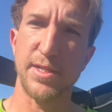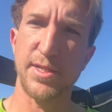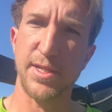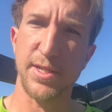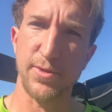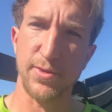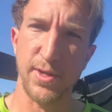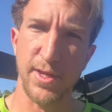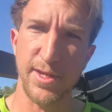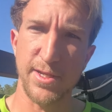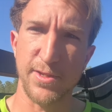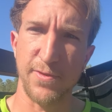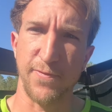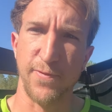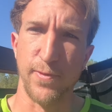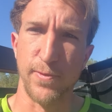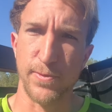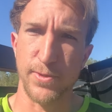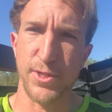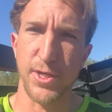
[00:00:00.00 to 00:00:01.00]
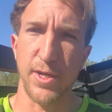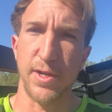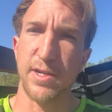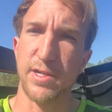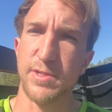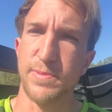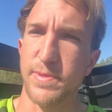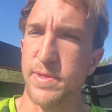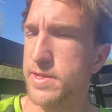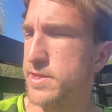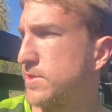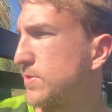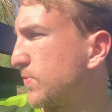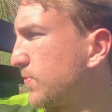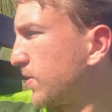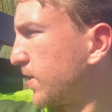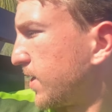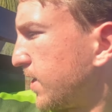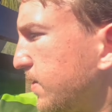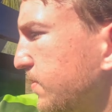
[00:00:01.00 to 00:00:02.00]
still needs a full charge, but it's
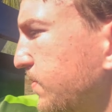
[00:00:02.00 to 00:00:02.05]
way